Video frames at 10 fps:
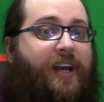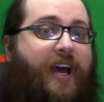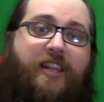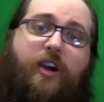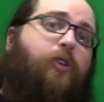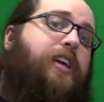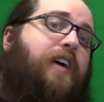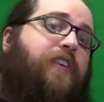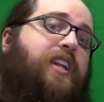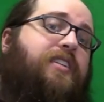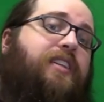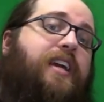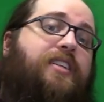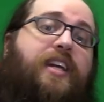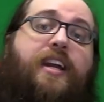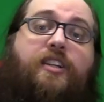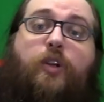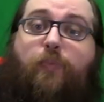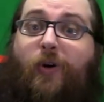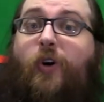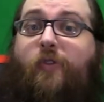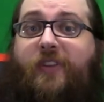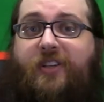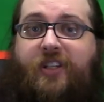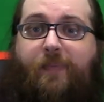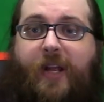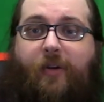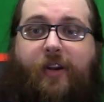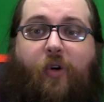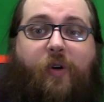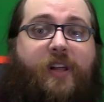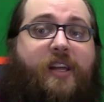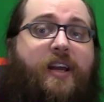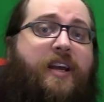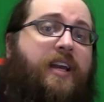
And the only evidence they cite to prove this superiority